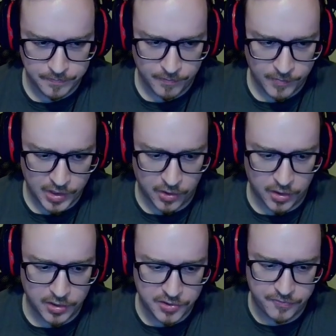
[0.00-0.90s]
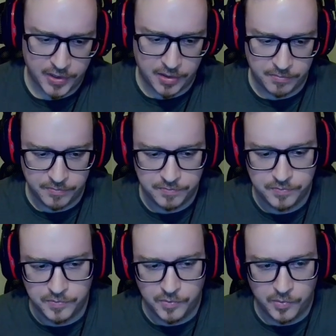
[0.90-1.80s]
Now on this flop,
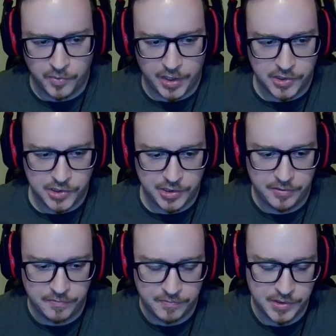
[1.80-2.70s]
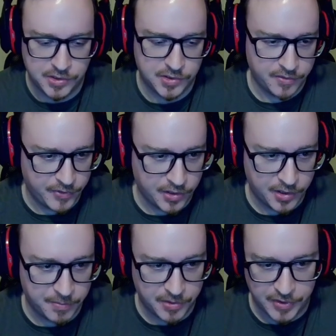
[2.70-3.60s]
this is a very
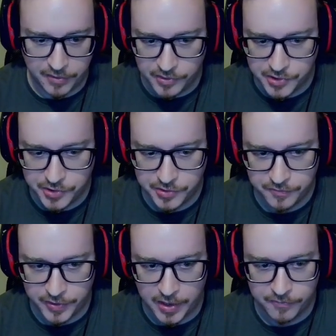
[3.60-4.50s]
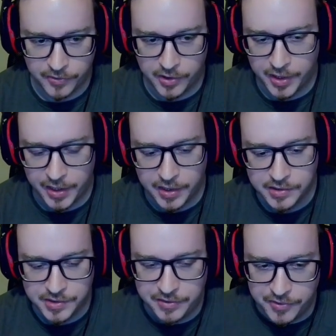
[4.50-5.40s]
above average flop for our hands.
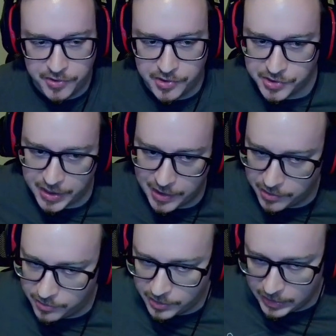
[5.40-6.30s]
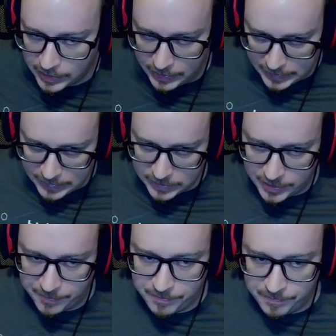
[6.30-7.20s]
Even though there's an 8
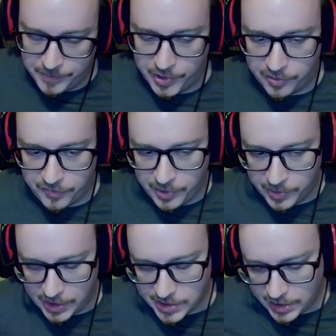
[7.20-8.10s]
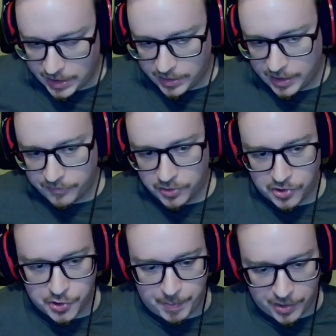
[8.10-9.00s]
that, you know, if anyone has an 8, they have a
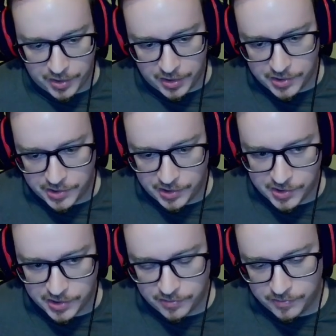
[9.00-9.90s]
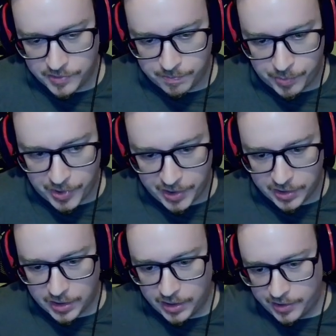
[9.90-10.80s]
larger pair than us. It's pretty
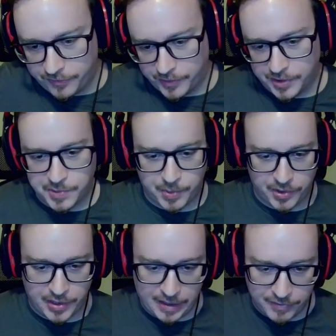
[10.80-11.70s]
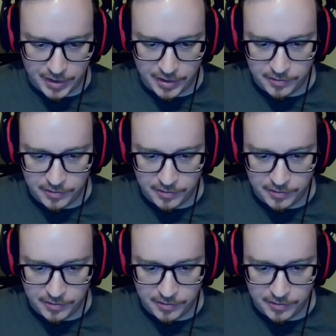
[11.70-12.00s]
unlikely for this player to have an 8